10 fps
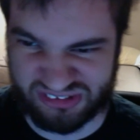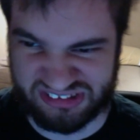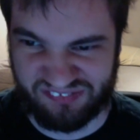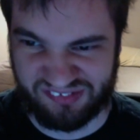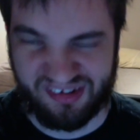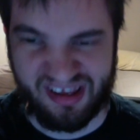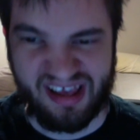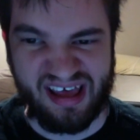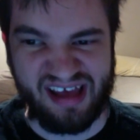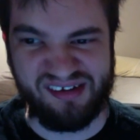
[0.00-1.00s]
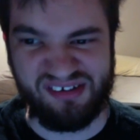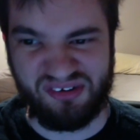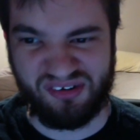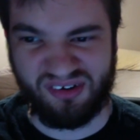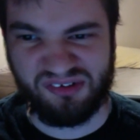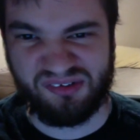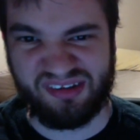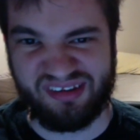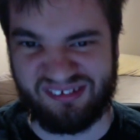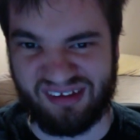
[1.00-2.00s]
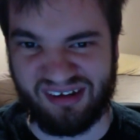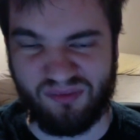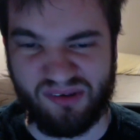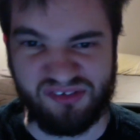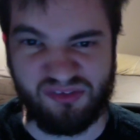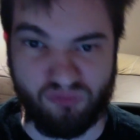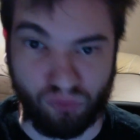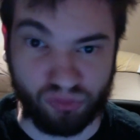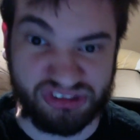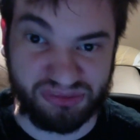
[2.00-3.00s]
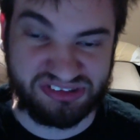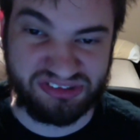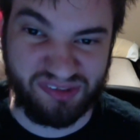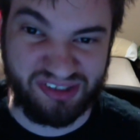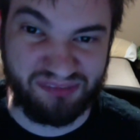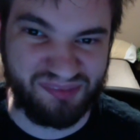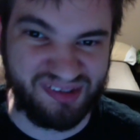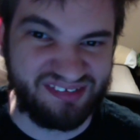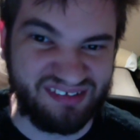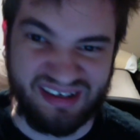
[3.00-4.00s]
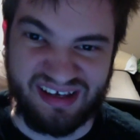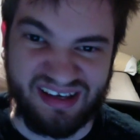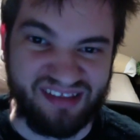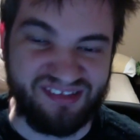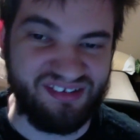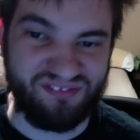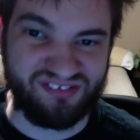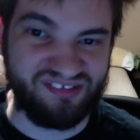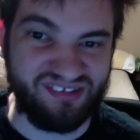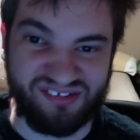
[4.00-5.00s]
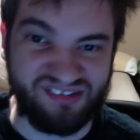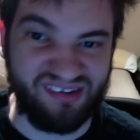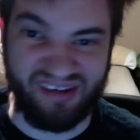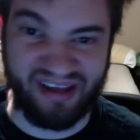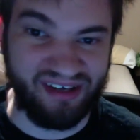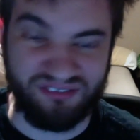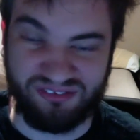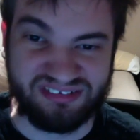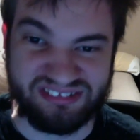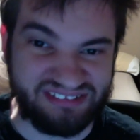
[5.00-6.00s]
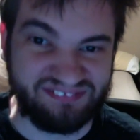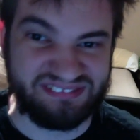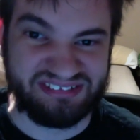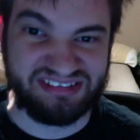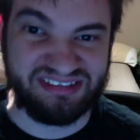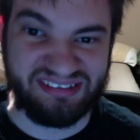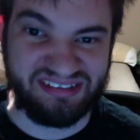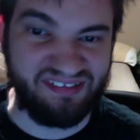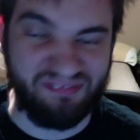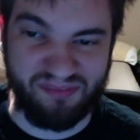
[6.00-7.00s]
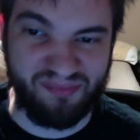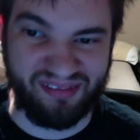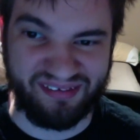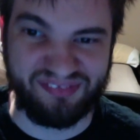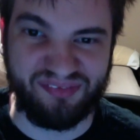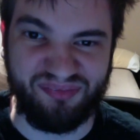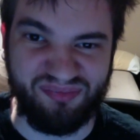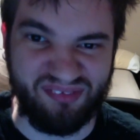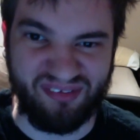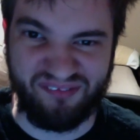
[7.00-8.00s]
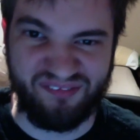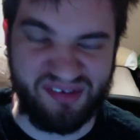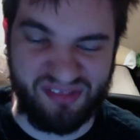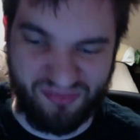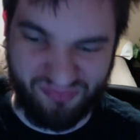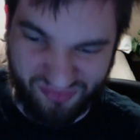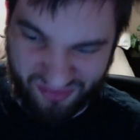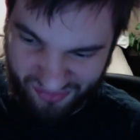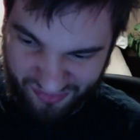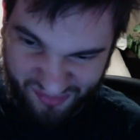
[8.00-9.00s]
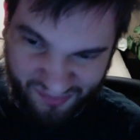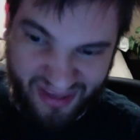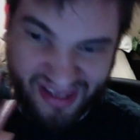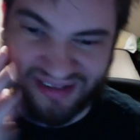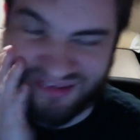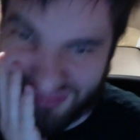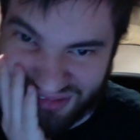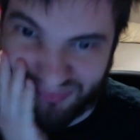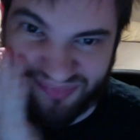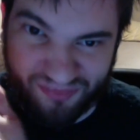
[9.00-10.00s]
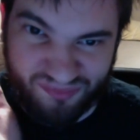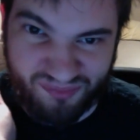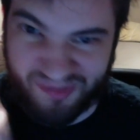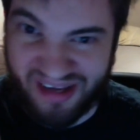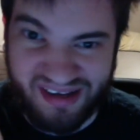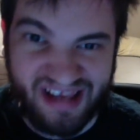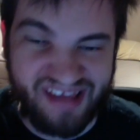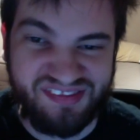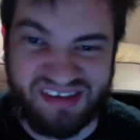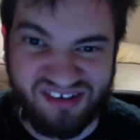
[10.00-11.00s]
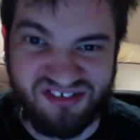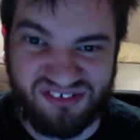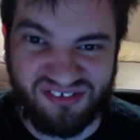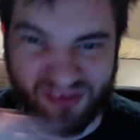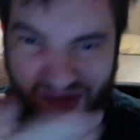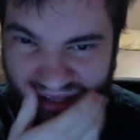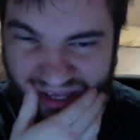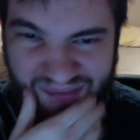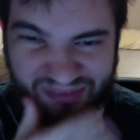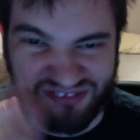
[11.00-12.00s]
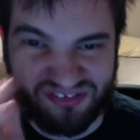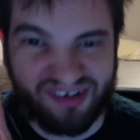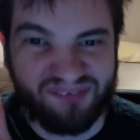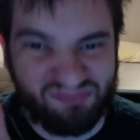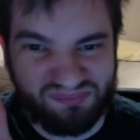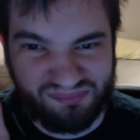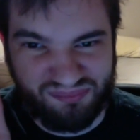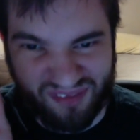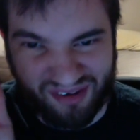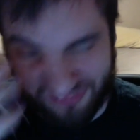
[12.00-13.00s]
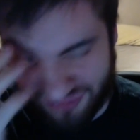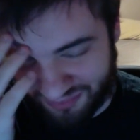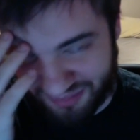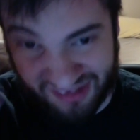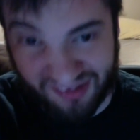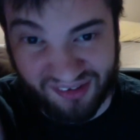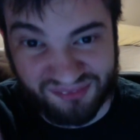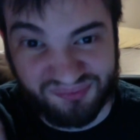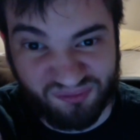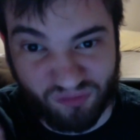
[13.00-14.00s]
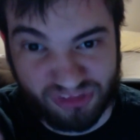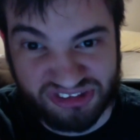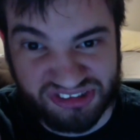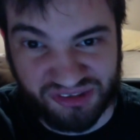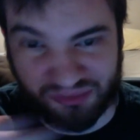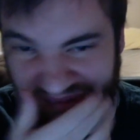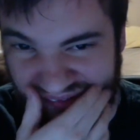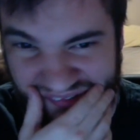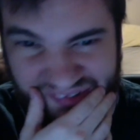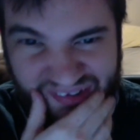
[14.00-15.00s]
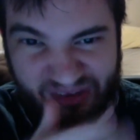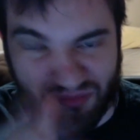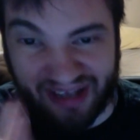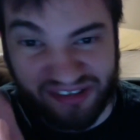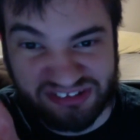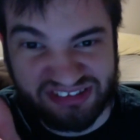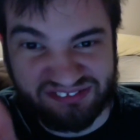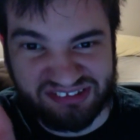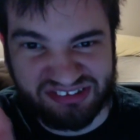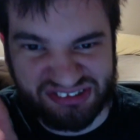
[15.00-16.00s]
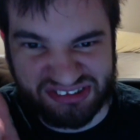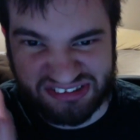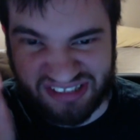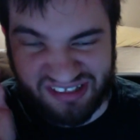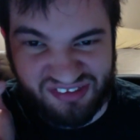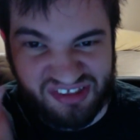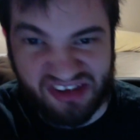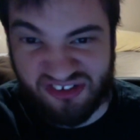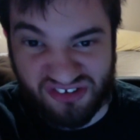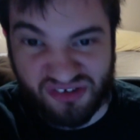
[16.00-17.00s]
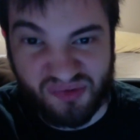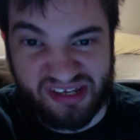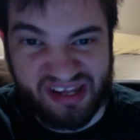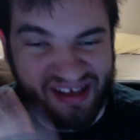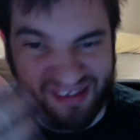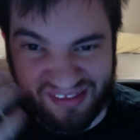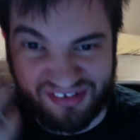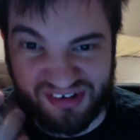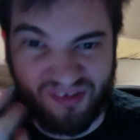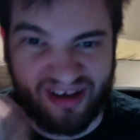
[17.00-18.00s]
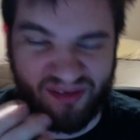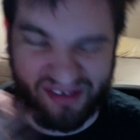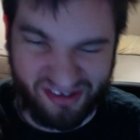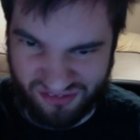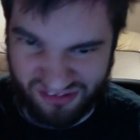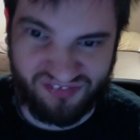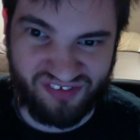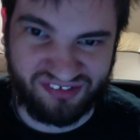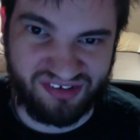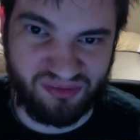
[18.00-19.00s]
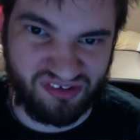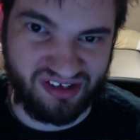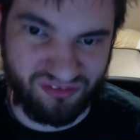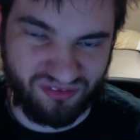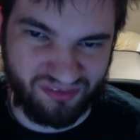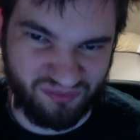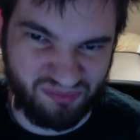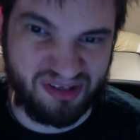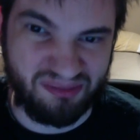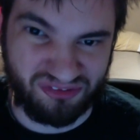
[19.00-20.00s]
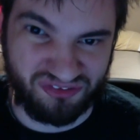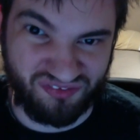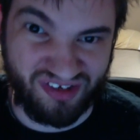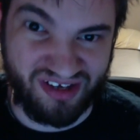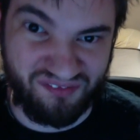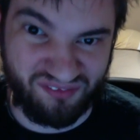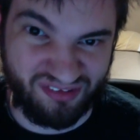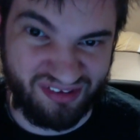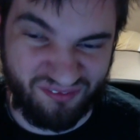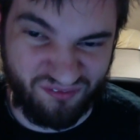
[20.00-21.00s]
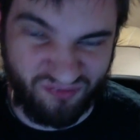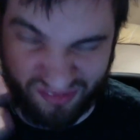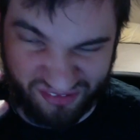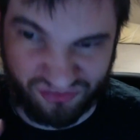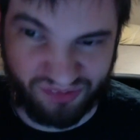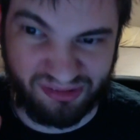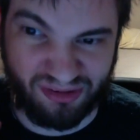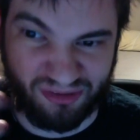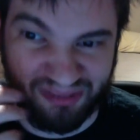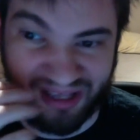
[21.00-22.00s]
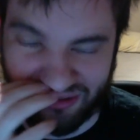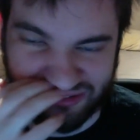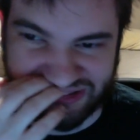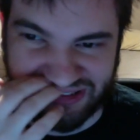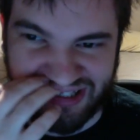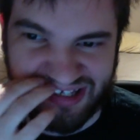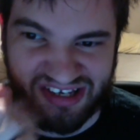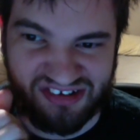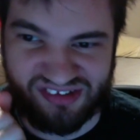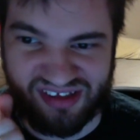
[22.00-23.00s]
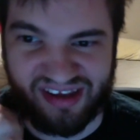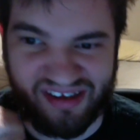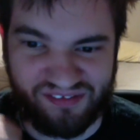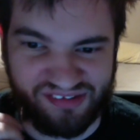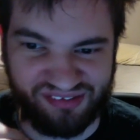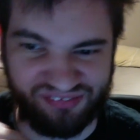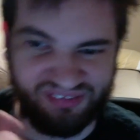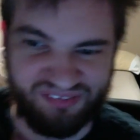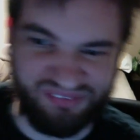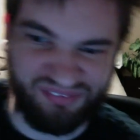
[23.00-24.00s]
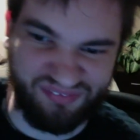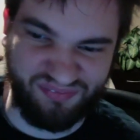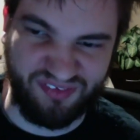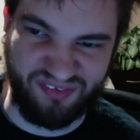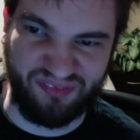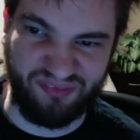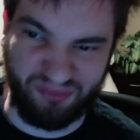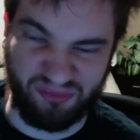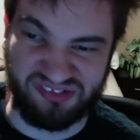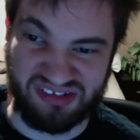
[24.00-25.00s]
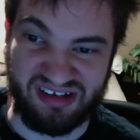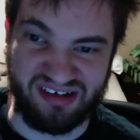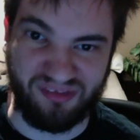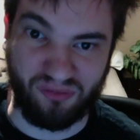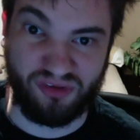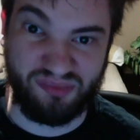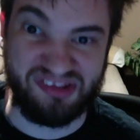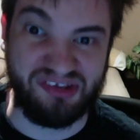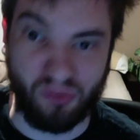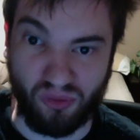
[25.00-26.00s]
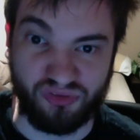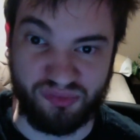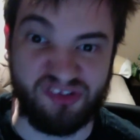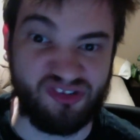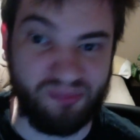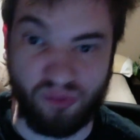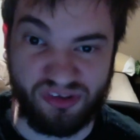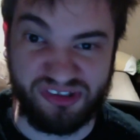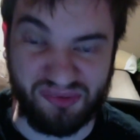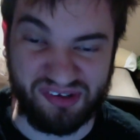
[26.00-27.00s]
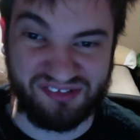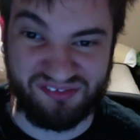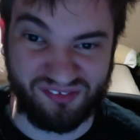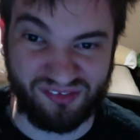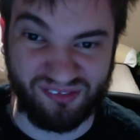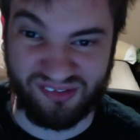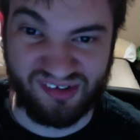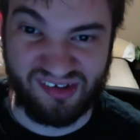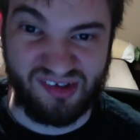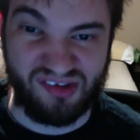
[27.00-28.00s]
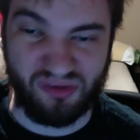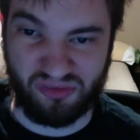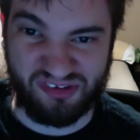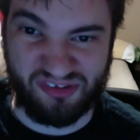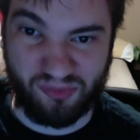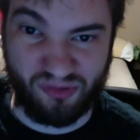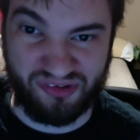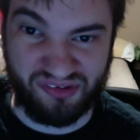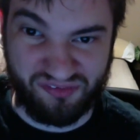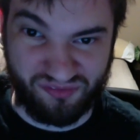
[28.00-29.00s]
7. And you could argue that that's kind of what Roshi was doing, but the difference here is that Android 17, like the man had the engine I'm not trying to pick on Roshi here, but Android 17 just had the ingenuity and the know-how, and just the fact that he was an android and would be able to survive extremely long battles. He just had everything that was needed in order to be the ultimate support unit for Universe